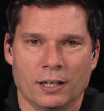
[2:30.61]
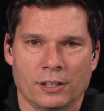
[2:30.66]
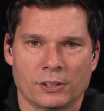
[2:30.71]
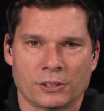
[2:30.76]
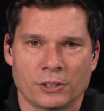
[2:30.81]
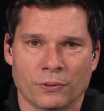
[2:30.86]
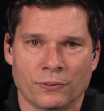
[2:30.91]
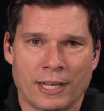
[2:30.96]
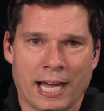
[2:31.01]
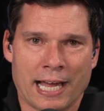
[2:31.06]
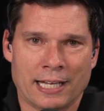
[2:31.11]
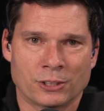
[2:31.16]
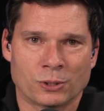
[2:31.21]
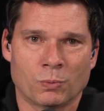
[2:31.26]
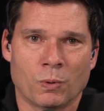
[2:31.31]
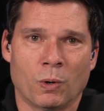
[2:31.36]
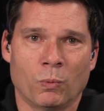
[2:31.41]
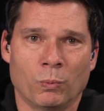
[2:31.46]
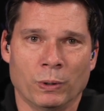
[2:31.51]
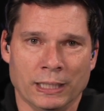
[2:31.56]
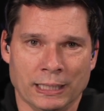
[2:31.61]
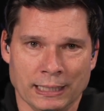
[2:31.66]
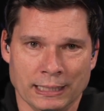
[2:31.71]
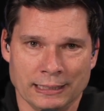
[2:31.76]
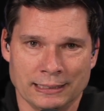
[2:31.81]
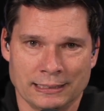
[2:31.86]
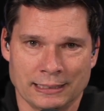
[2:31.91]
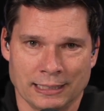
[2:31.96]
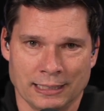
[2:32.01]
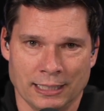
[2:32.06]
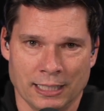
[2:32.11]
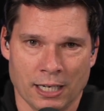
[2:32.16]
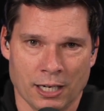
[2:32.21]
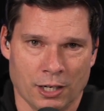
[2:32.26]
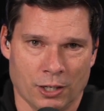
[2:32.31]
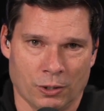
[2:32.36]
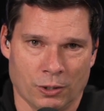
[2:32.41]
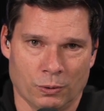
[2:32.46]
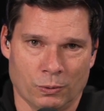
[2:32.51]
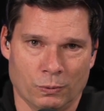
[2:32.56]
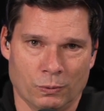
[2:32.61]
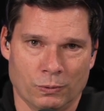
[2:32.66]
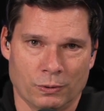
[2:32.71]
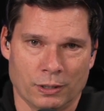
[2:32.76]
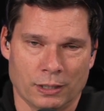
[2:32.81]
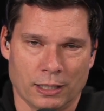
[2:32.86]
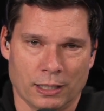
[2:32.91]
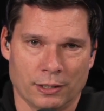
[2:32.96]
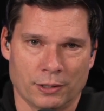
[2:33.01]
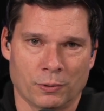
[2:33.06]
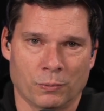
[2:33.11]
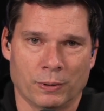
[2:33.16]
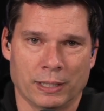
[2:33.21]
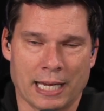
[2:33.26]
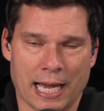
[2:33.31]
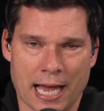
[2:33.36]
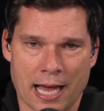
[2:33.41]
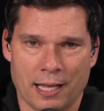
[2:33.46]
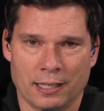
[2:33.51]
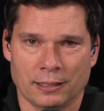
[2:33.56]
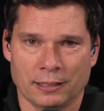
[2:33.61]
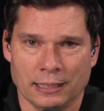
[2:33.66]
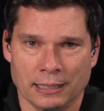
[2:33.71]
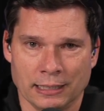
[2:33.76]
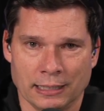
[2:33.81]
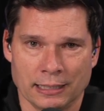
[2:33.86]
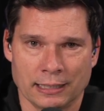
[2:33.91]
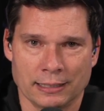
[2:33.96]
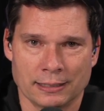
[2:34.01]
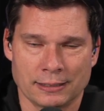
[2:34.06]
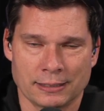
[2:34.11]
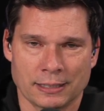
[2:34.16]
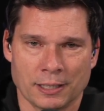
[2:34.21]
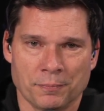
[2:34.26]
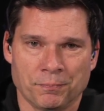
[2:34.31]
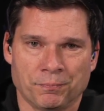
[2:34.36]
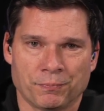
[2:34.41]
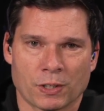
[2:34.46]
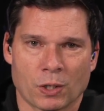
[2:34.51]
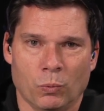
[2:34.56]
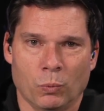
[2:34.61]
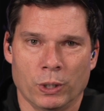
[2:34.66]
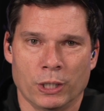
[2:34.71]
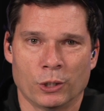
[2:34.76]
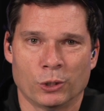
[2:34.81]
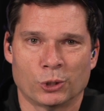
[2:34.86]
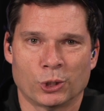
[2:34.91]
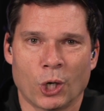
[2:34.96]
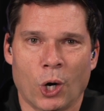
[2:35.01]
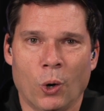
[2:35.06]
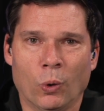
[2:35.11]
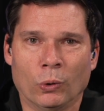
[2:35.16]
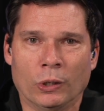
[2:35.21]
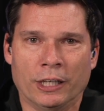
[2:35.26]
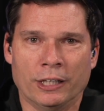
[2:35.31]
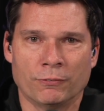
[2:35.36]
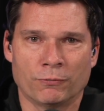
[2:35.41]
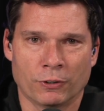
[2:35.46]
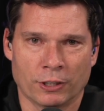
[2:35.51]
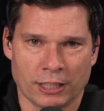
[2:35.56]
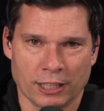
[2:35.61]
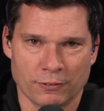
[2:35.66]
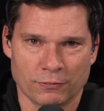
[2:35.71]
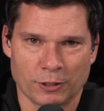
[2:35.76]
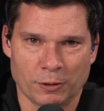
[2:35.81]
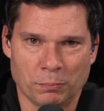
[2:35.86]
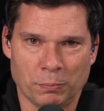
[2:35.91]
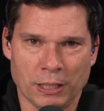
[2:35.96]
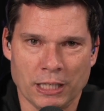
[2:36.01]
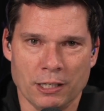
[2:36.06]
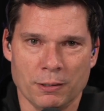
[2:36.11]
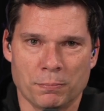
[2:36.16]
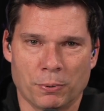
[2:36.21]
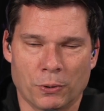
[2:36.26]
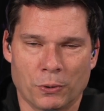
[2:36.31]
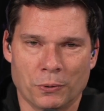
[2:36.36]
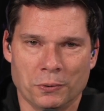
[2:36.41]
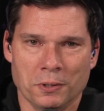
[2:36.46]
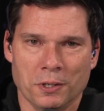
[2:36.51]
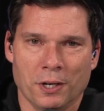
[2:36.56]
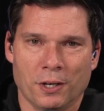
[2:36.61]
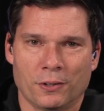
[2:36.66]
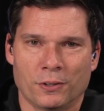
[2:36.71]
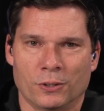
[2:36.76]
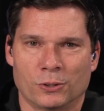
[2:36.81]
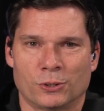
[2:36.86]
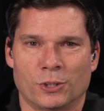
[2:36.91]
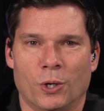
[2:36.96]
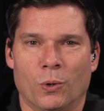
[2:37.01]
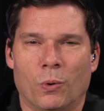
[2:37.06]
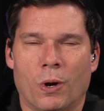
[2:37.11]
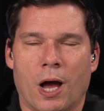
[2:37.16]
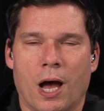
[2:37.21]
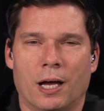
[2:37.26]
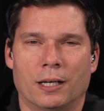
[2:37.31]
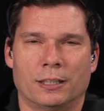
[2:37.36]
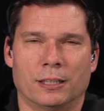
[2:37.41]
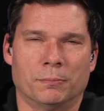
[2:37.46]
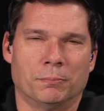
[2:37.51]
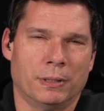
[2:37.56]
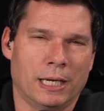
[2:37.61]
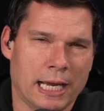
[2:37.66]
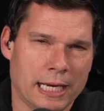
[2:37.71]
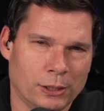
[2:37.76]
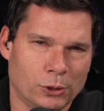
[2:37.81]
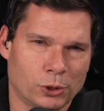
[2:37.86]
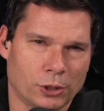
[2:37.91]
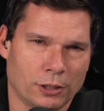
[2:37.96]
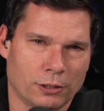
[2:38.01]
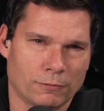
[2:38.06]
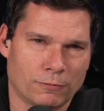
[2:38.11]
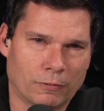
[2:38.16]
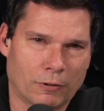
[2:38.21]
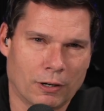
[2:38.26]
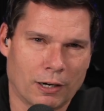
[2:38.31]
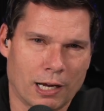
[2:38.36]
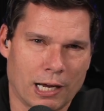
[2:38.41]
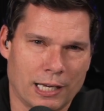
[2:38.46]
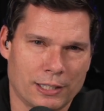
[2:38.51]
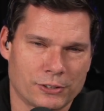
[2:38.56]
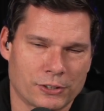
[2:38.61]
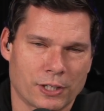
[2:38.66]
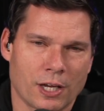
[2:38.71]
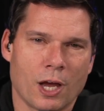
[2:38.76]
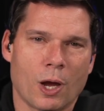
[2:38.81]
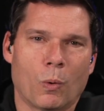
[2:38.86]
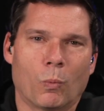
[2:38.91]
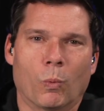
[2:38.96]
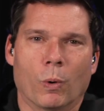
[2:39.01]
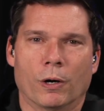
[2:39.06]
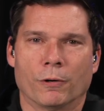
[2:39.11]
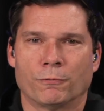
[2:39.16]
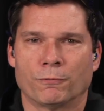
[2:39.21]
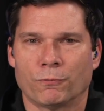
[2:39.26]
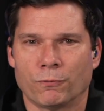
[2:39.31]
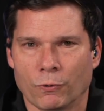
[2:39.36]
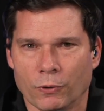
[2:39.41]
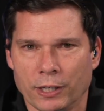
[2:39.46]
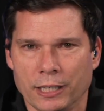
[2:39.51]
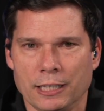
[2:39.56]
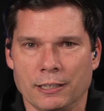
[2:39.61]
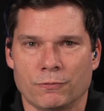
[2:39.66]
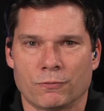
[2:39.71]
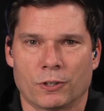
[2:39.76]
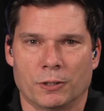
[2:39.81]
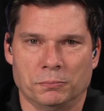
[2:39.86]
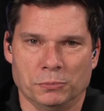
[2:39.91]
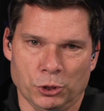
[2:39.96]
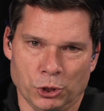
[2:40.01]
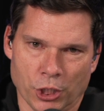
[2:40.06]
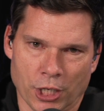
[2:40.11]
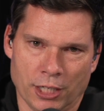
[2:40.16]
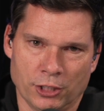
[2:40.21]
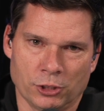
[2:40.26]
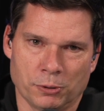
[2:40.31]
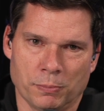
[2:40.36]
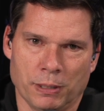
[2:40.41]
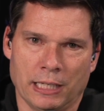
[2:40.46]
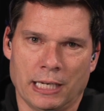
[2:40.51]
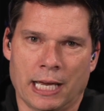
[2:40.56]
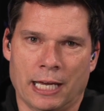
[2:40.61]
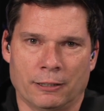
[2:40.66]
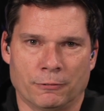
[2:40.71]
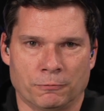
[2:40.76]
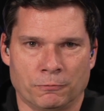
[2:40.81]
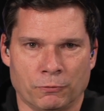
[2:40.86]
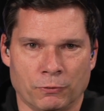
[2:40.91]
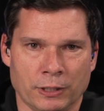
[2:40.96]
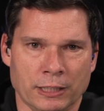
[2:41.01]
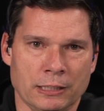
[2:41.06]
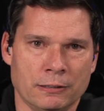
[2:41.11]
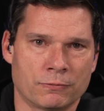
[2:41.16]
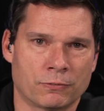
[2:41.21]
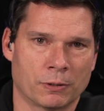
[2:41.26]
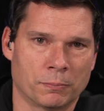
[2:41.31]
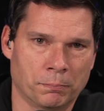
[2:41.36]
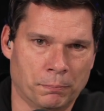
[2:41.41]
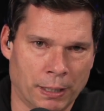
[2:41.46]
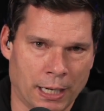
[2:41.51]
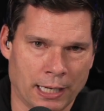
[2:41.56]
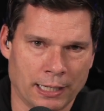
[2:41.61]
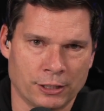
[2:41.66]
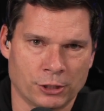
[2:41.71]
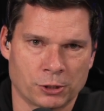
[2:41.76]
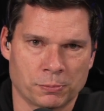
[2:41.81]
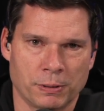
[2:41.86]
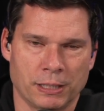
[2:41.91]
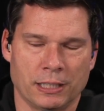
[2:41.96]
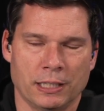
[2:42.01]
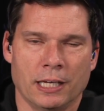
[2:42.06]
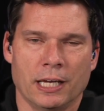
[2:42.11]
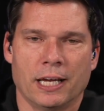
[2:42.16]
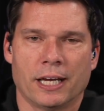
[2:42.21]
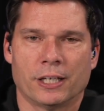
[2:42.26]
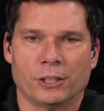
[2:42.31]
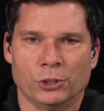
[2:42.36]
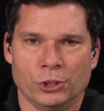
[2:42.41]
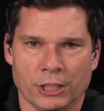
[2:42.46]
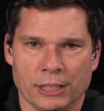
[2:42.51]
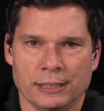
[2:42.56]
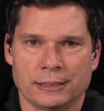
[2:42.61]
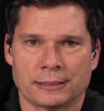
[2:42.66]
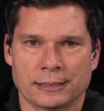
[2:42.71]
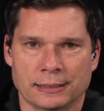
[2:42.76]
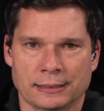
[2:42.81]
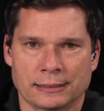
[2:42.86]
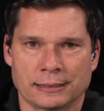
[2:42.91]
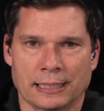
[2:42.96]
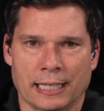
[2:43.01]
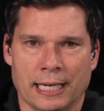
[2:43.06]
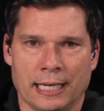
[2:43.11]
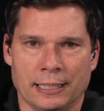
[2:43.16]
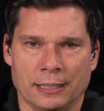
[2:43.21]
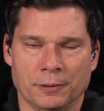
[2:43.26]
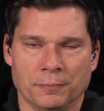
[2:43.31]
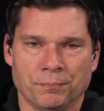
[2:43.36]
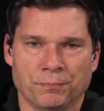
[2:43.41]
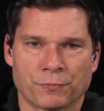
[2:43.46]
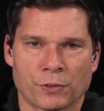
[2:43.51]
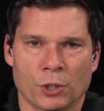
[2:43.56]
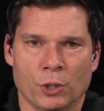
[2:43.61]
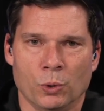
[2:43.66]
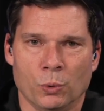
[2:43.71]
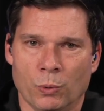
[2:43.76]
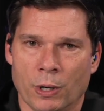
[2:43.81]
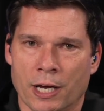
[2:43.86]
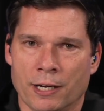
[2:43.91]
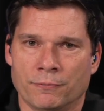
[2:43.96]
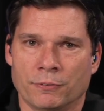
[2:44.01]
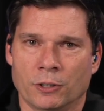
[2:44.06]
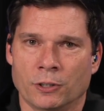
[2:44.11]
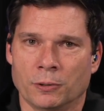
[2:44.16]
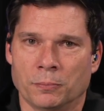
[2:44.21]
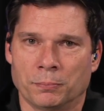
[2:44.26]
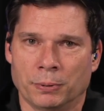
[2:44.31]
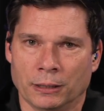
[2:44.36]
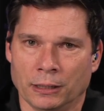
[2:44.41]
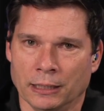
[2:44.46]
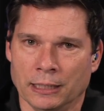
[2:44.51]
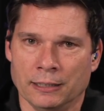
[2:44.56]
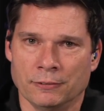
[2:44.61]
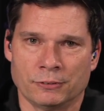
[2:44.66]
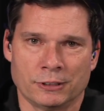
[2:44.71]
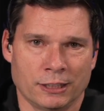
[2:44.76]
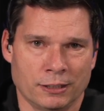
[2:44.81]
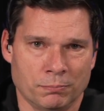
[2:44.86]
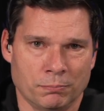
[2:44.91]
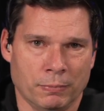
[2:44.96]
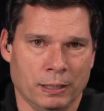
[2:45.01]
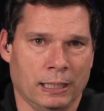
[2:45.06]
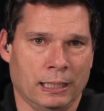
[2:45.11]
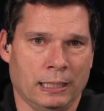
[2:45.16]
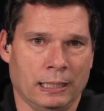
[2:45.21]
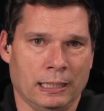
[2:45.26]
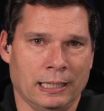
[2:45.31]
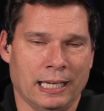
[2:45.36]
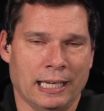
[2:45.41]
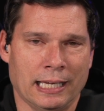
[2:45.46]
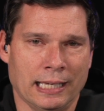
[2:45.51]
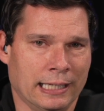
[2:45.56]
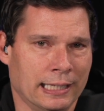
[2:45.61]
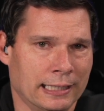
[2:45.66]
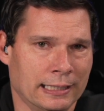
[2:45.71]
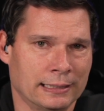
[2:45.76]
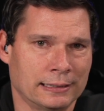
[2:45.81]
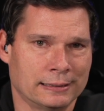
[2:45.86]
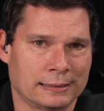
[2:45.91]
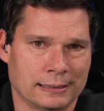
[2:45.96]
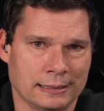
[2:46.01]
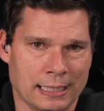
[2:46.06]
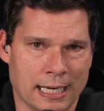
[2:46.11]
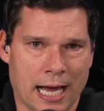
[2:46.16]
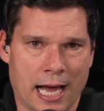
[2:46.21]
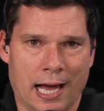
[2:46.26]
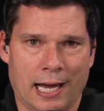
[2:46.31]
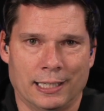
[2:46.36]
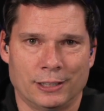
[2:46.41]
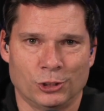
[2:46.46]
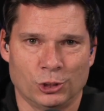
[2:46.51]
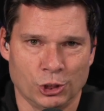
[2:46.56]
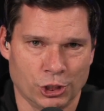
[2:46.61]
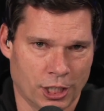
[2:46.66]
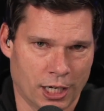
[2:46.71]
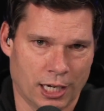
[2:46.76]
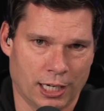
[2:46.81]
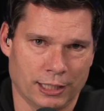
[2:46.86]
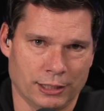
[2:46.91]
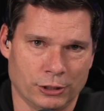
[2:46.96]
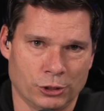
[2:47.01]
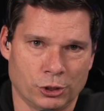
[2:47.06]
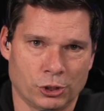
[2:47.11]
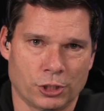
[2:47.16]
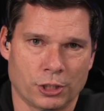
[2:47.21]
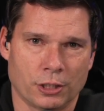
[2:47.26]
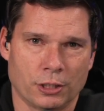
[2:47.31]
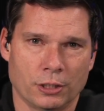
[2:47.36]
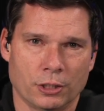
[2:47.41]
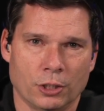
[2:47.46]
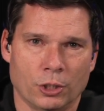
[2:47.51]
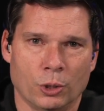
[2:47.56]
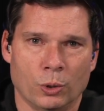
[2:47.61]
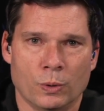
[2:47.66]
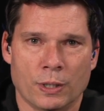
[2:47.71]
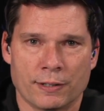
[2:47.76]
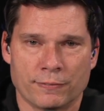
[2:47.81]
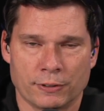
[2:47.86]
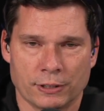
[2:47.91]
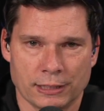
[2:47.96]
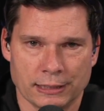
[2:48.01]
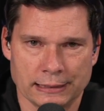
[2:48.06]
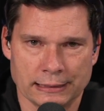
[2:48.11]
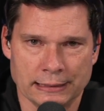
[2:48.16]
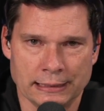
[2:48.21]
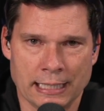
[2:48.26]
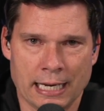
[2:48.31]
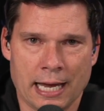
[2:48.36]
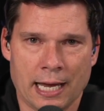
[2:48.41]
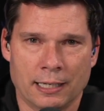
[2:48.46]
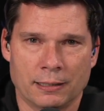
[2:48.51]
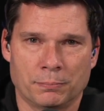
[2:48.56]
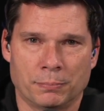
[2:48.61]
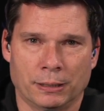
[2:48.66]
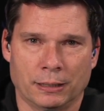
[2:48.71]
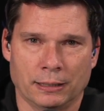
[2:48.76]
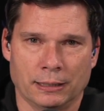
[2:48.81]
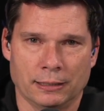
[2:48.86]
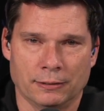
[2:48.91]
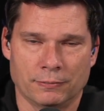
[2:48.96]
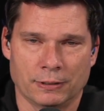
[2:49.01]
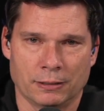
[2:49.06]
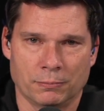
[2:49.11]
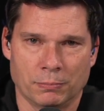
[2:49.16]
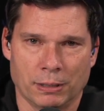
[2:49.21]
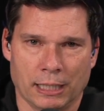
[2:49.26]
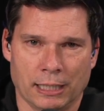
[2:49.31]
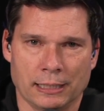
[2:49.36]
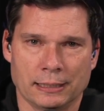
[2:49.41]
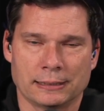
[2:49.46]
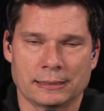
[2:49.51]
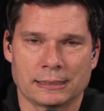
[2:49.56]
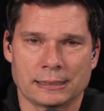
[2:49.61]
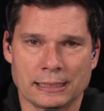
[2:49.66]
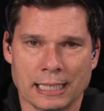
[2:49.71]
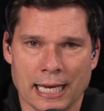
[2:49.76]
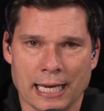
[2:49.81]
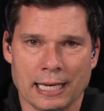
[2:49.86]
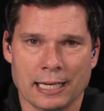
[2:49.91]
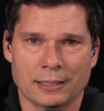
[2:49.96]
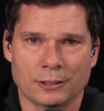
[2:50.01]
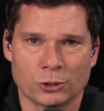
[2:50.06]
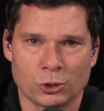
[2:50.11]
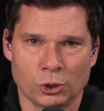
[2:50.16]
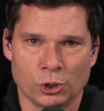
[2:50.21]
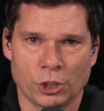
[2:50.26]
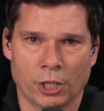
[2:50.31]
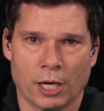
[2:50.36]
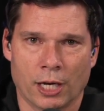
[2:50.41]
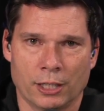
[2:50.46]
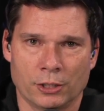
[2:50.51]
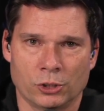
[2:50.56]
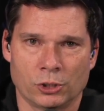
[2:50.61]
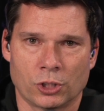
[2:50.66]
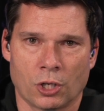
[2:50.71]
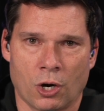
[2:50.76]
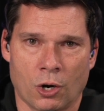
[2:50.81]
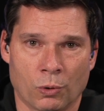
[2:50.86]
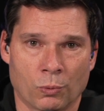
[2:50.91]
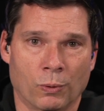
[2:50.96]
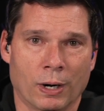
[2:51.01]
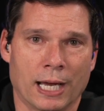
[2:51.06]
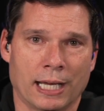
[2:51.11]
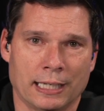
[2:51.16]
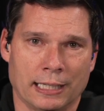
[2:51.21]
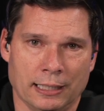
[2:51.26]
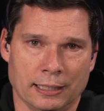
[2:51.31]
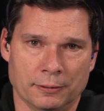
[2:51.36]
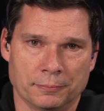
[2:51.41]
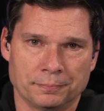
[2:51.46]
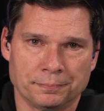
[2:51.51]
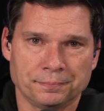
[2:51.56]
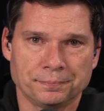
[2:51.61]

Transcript: So that's what we need to know. The reality is, we are totally forgiven people. There's no condemnation for us. We're free from judgment and free from punishment. Jesus said, whoever believes in me is not judged. Whoever does not believe in me stands judged already.